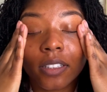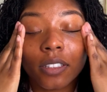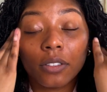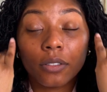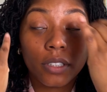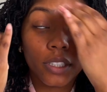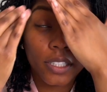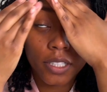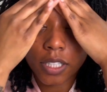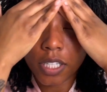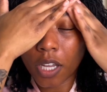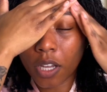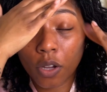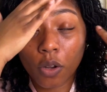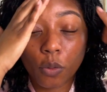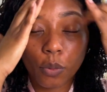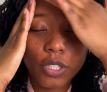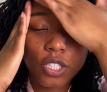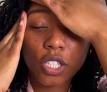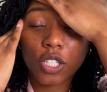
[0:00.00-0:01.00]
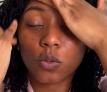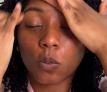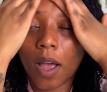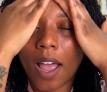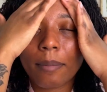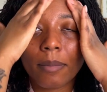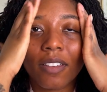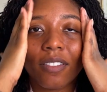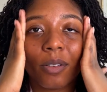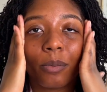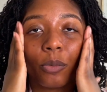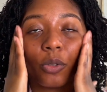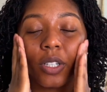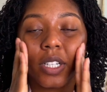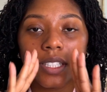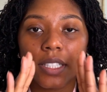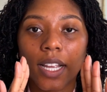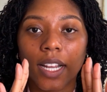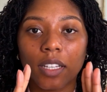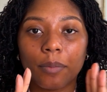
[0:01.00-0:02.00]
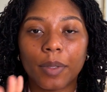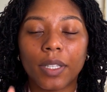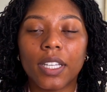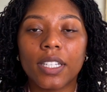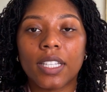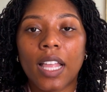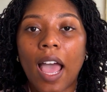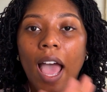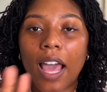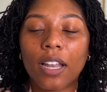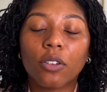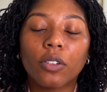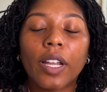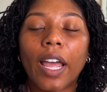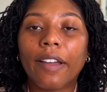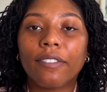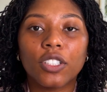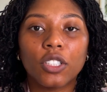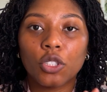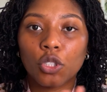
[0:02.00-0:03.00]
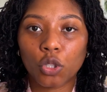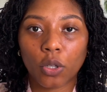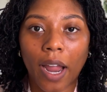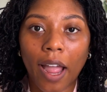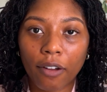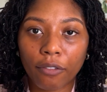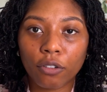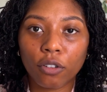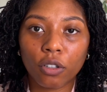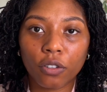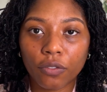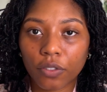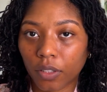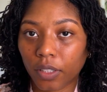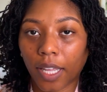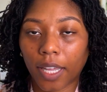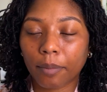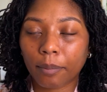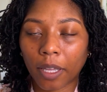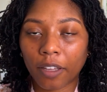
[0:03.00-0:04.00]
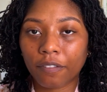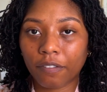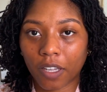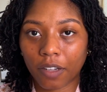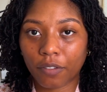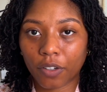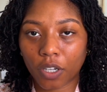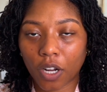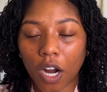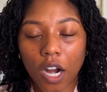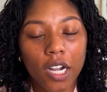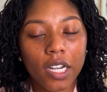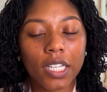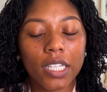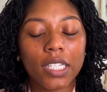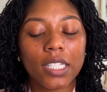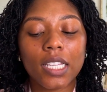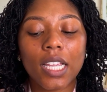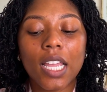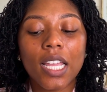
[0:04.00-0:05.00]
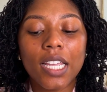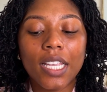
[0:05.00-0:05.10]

Louis, which is why I'm even more excited because I don't have to travel for like my favorite artists.